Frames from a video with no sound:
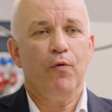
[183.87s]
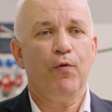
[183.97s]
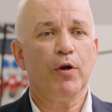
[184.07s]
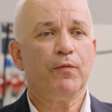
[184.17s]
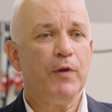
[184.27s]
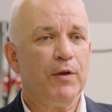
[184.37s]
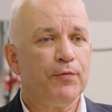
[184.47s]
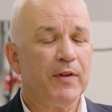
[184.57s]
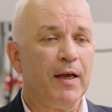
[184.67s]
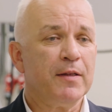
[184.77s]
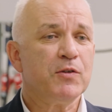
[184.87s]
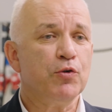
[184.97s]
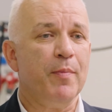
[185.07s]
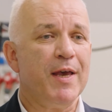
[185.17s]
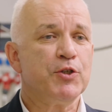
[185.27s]
What we've done to
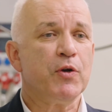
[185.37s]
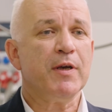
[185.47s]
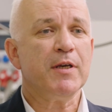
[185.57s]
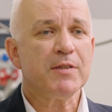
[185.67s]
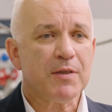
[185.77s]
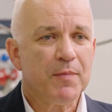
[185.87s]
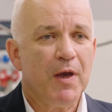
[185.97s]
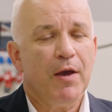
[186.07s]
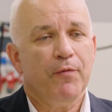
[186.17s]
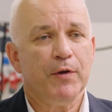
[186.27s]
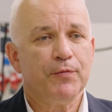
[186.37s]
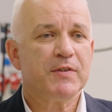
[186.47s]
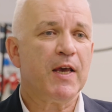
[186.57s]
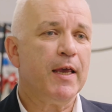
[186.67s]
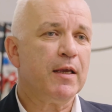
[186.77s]
measure it, we've
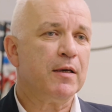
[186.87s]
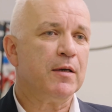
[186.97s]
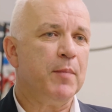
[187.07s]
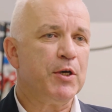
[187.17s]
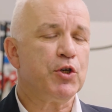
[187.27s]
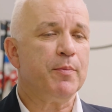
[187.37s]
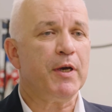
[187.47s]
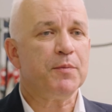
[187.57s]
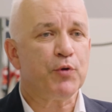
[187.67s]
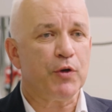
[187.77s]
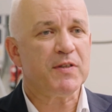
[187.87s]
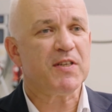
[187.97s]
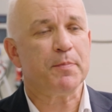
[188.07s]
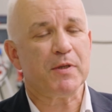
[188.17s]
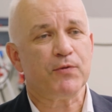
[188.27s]
taken measurement
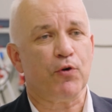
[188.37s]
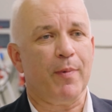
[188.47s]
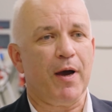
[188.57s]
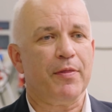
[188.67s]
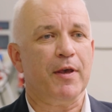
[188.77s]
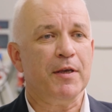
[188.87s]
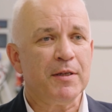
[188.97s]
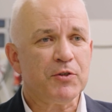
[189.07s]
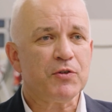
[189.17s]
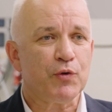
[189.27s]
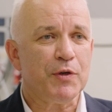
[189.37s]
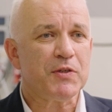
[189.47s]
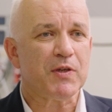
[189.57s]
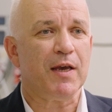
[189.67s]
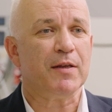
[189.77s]
principles from other
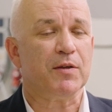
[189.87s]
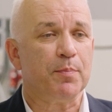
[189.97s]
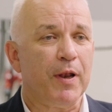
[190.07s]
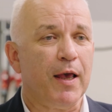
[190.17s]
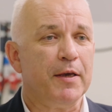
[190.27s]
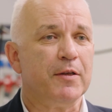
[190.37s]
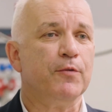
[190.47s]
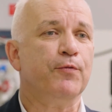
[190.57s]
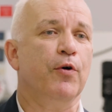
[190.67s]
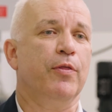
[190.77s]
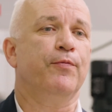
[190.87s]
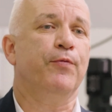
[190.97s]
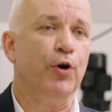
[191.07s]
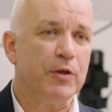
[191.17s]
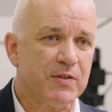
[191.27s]
industries and applied it for the
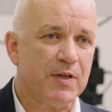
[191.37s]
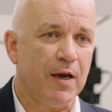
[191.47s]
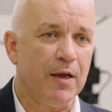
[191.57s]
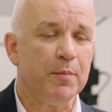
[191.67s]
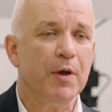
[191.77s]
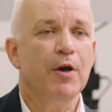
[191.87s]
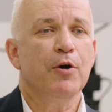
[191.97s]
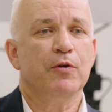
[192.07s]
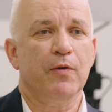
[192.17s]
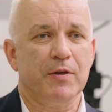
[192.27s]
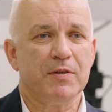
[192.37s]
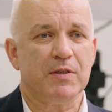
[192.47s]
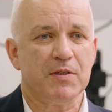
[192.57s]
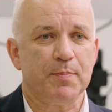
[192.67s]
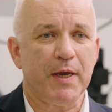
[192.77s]
first time to this
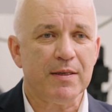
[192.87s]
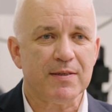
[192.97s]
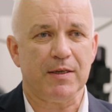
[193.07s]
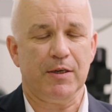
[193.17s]
dispensing